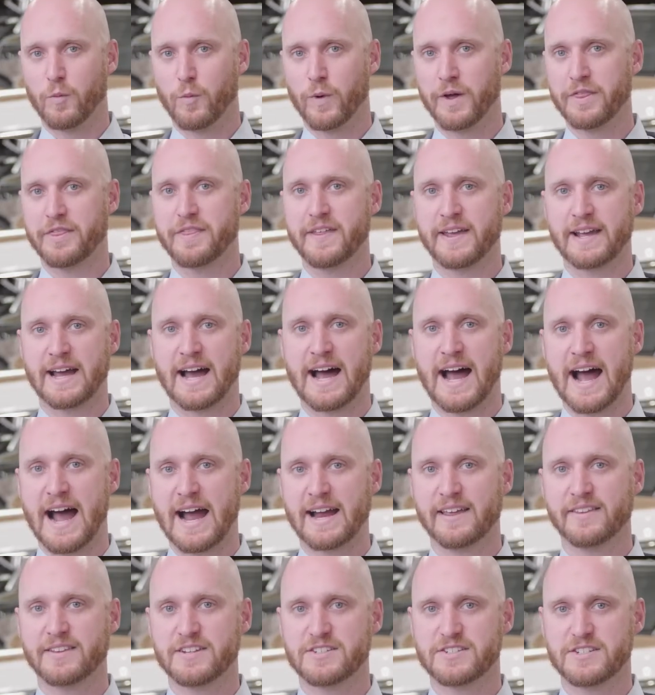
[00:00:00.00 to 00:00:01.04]
one thing I
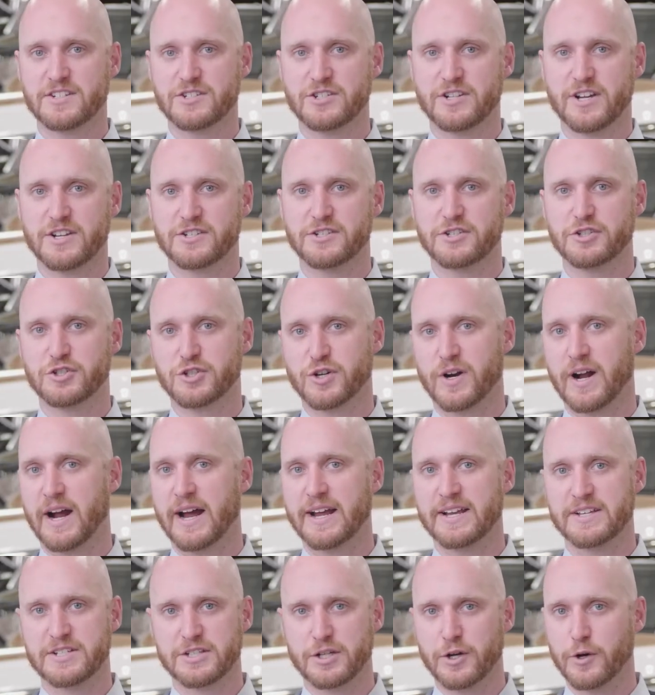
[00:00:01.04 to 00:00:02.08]
highly suggest you
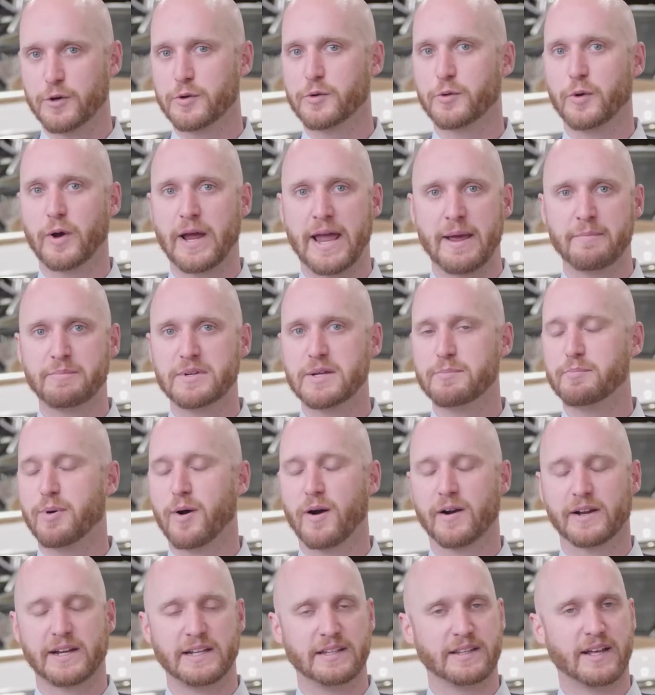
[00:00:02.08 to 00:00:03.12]
try is go to an empty
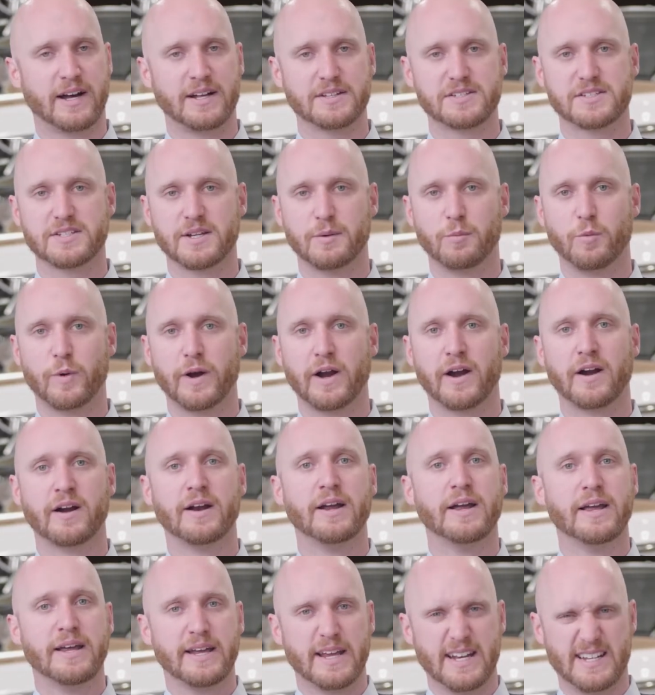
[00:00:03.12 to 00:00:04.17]
parking lot somewhere
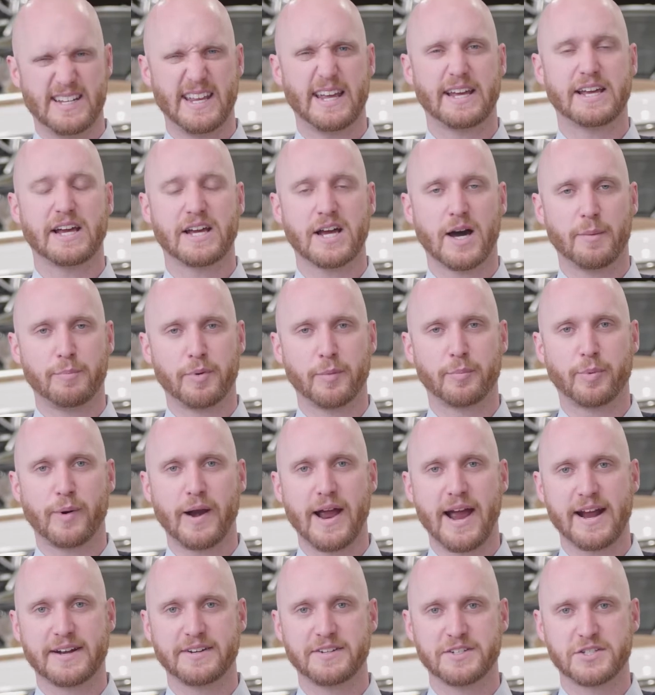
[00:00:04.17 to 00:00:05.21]
and take a couple
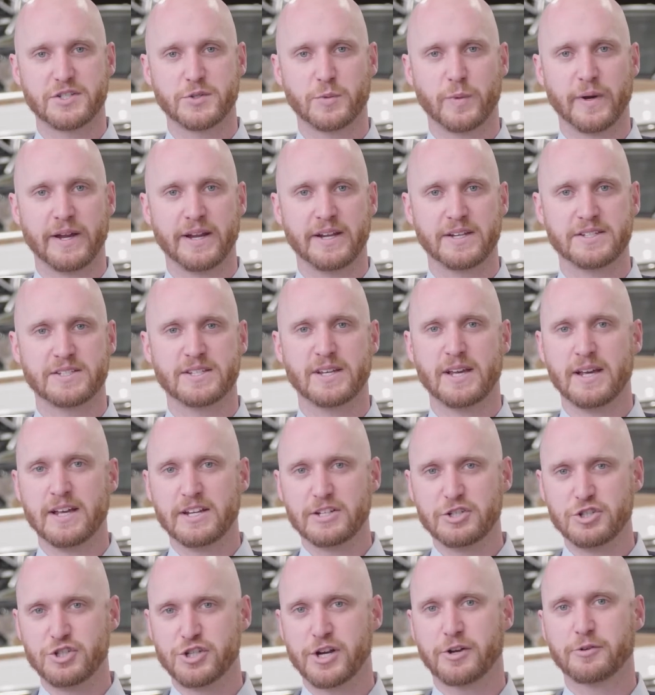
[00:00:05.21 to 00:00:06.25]
practice swings.
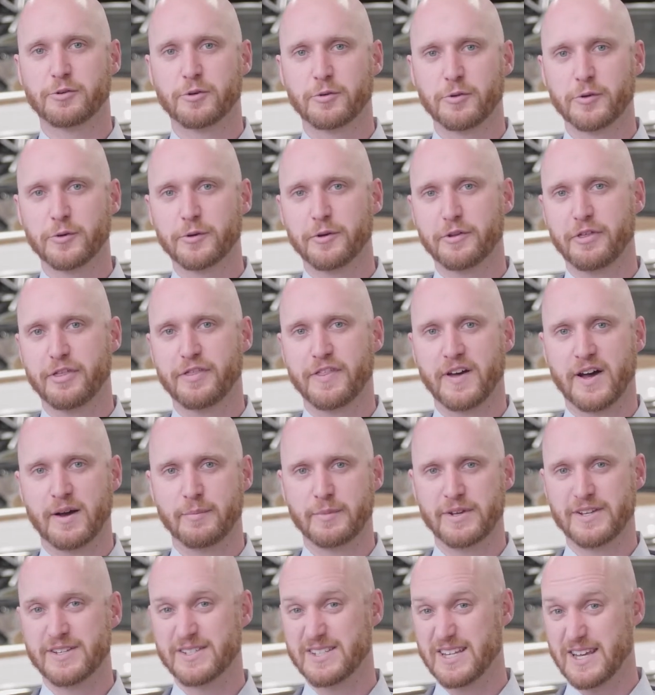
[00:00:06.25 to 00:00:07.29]
General rule of
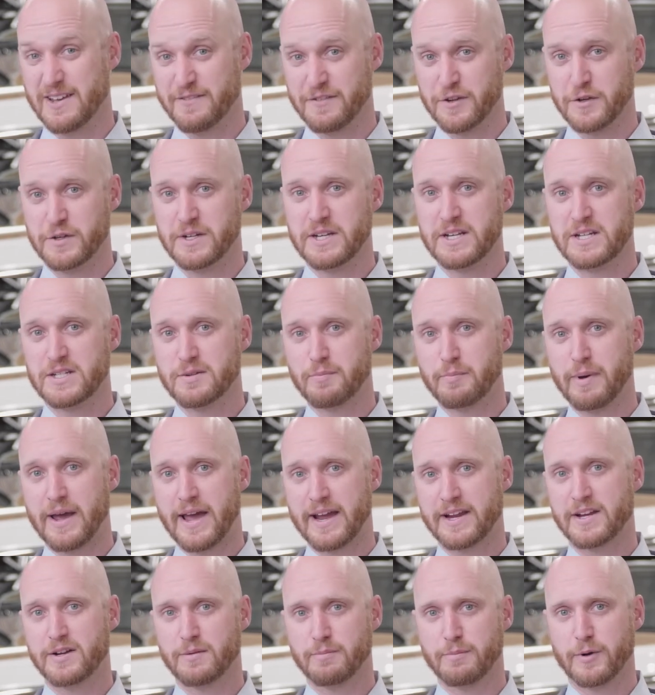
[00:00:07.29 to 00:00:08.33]
thumb is if you need to
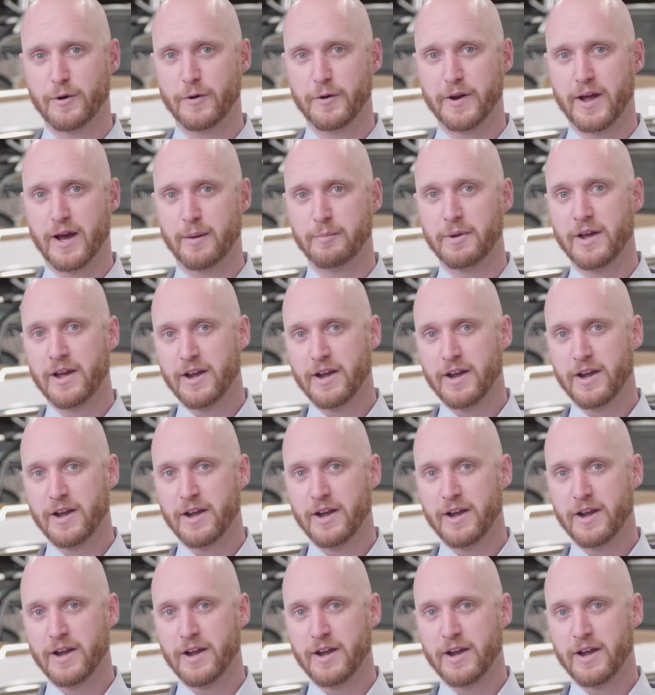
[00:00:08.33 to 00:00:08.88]
back your boat up,